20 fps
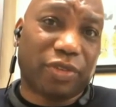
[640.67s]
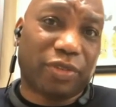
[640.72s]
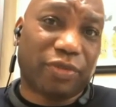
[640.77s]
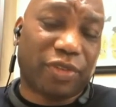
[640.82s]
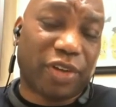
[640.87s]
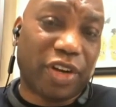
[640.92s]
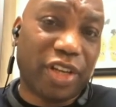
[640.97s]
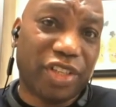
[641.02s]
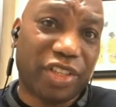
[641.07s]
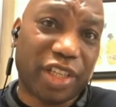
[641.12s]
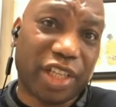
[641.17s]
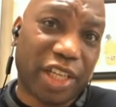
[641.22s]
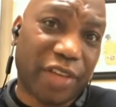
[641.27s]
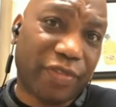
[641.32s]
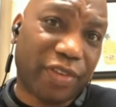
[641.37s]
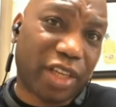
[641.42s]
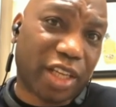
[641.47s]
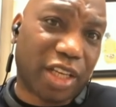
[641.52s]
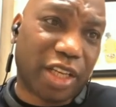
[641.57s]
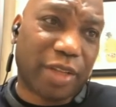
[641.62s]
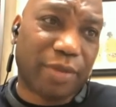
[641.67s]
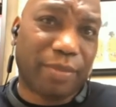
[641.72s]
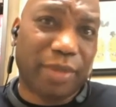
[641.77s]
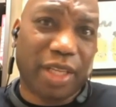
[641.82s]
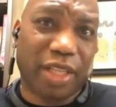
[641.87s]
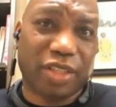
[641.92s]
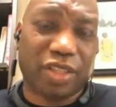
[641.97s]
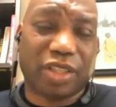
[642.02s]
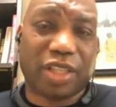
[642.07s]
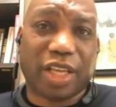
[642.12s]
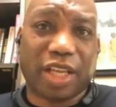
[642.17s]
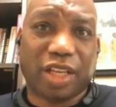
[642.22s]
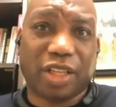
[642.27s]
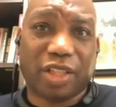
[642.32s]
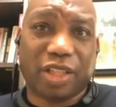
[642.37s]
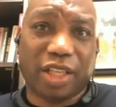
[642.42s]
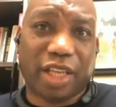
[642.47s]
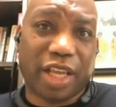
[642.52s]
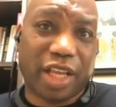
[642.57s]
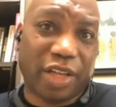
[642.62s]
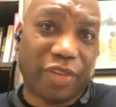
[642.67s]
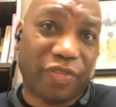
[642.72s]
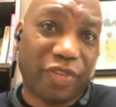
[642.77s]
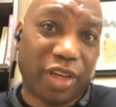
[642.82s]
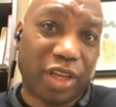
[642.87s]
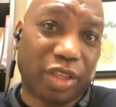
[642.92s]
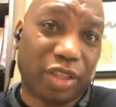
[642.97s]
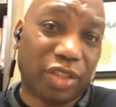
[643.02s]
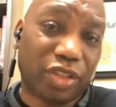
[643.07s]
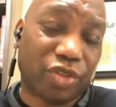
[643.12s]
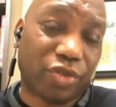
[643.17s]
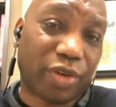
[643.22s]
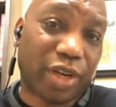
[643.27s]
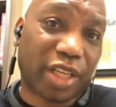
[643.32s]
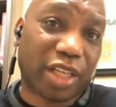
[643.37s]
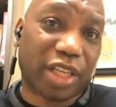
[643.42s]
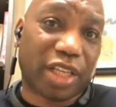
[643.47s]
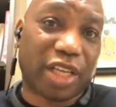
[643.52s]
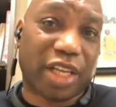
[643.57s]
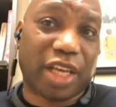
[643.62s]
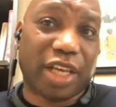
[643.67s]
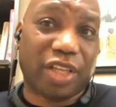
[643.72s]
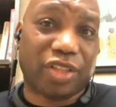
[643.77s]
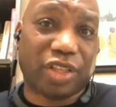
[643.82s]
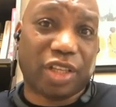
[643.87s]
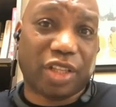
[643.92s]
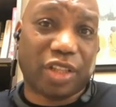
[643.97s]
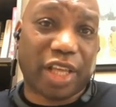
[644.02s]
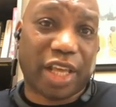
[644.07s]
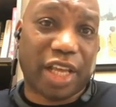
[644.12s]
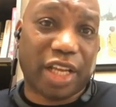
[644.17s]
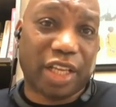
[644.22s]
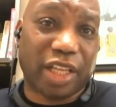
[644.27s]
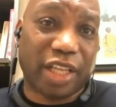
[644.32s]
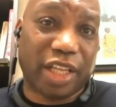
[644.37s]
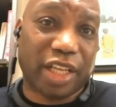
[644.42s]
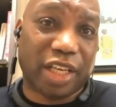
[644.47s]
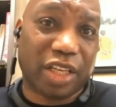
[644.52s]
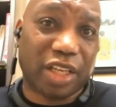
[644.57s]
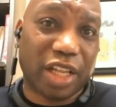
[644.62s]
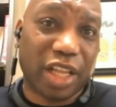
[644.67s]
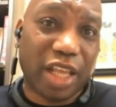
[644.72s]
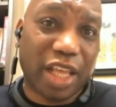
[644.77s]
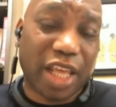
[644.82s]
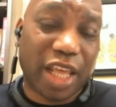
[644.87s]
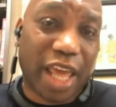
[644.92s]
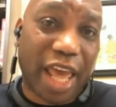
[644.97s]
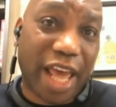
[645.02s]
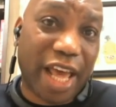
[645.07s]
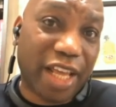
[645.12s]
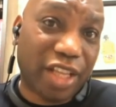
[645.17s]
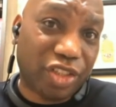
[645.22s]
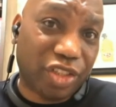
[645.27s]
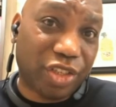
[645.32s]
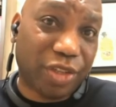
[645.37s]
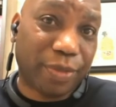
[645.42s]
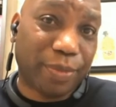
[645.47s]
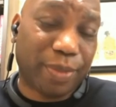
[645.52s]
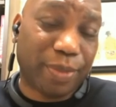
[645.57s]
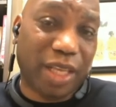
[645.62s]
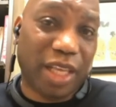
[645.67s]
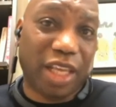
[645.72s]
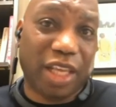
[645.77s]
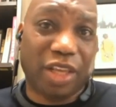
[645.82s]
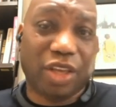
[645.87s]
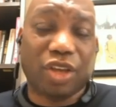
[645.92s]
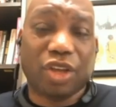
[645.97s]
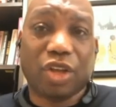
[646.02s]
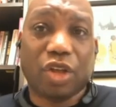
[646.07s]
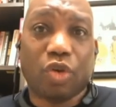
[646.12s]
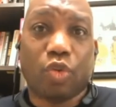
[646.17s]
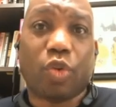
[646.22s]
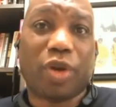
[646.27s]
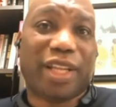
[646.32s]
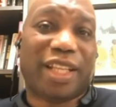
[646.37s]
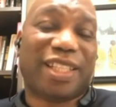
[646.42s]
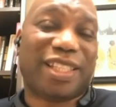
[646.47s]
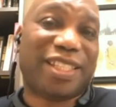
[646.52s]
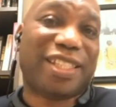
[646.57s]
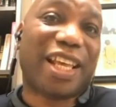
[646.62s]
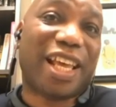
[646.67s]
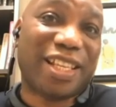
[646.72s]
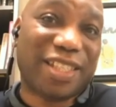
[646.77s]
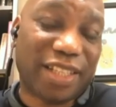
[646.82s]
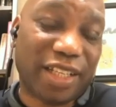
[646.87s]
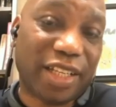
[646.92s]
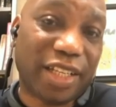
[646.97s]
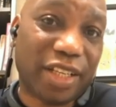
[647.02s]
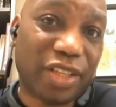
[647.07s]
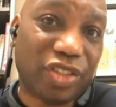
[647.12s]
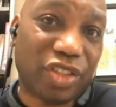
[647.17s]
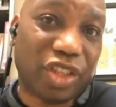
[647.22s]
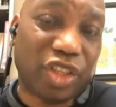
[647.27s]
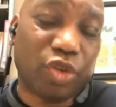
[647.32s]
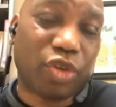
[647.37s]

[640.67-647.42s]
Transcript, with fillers: very significant. It means that the NFL is recognizing that it has to be what it says it is.